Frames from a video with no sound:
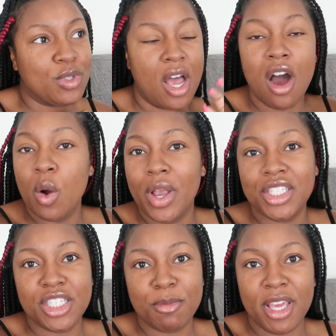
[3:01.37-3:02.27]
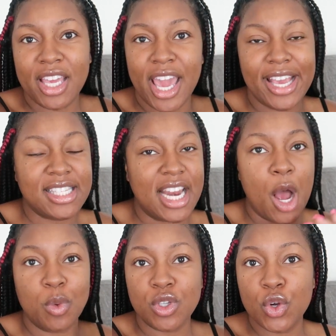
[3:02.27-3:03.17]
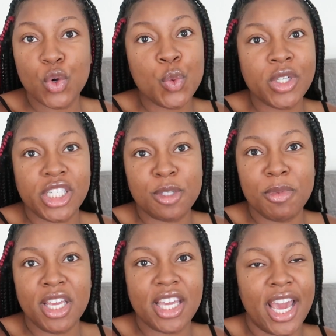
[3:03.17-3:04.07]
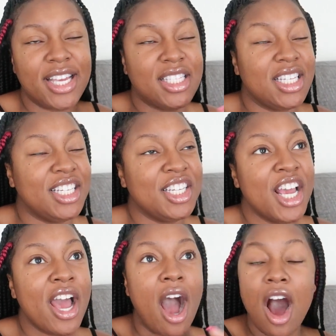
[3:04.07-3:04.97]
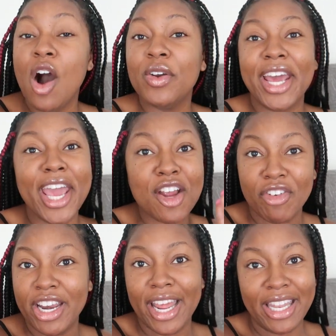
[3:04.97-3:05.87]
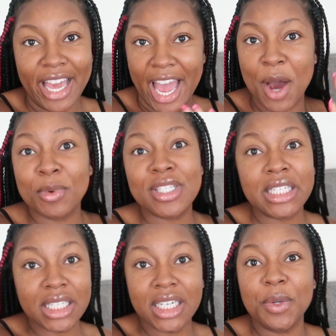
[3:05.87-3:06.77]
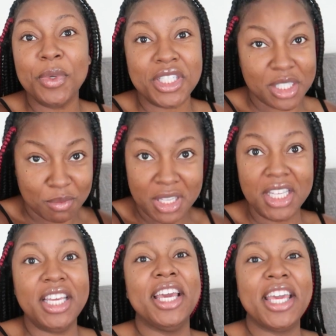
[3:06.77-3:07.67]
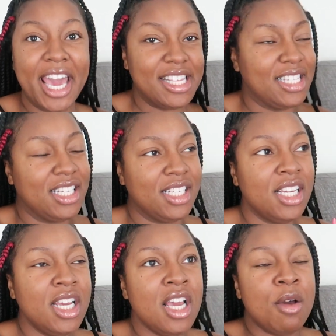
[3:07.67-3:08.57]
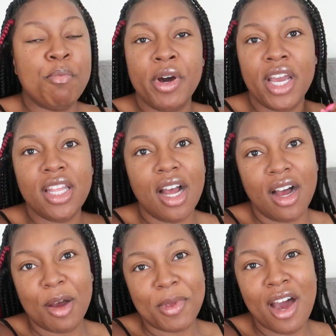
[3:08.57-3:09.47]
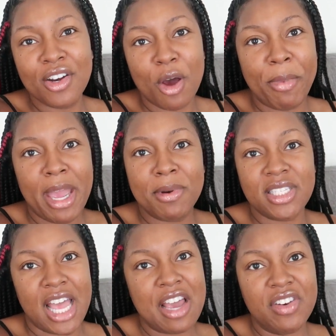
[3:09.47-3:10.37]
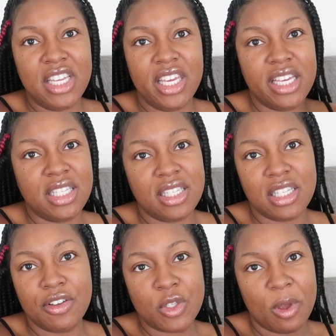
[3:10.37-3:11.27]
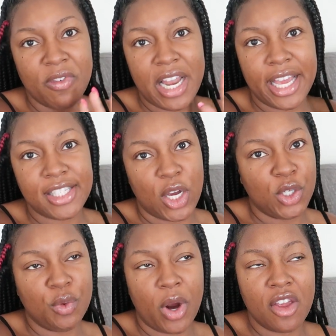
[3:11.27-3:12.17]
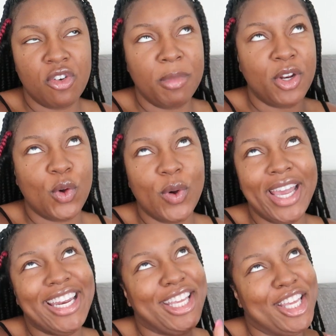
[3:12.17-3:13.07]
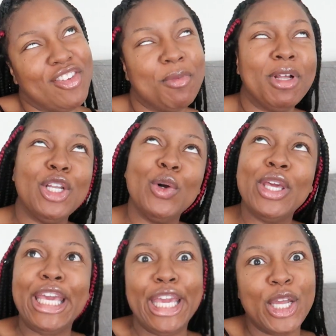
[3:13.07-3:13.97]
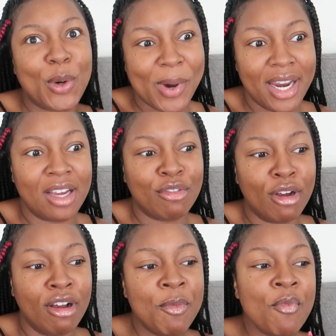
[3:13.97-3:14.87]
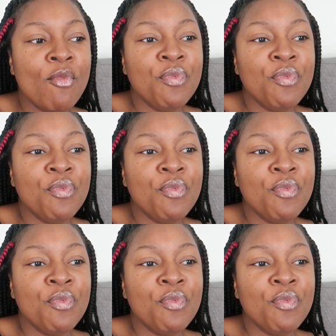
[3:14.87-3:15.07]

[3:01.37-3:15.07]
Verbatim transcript: was always just me and Kason. I was cool with just me and Kason all day, every day. Like, I was good with just me and Kason. But y'all know babe doesn't have any kids and stuff, so I feel like it's only right for me to go ahead and give him a little kid or whatever.